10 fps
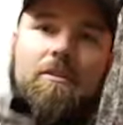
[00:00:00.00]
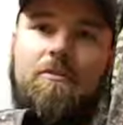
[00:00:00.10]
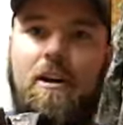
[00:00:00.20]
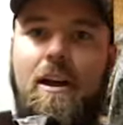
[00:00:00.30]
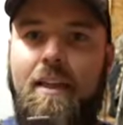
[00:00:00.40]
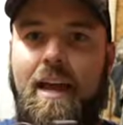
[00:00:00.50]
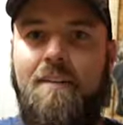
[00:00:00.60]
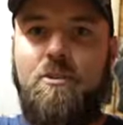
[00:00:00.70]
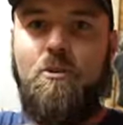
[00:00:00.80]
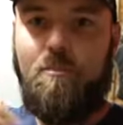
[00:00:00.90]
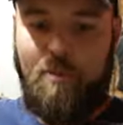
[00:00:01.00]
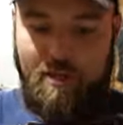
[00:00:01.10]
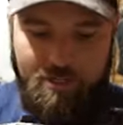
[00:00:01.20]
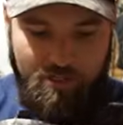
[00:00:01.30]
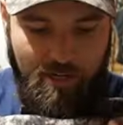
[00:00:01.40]
the front they have two
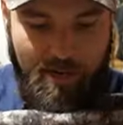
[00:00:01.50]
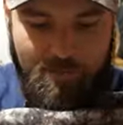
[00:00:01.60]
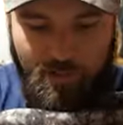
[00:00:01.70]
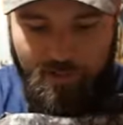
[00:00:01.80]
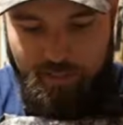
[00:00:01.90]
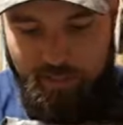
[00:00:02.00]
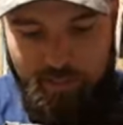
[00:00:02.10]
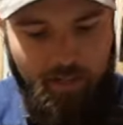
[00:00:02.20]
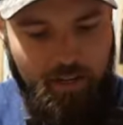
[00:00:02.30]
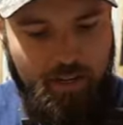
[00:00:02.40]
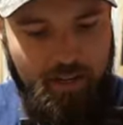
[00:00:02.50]
compression straps you can see here.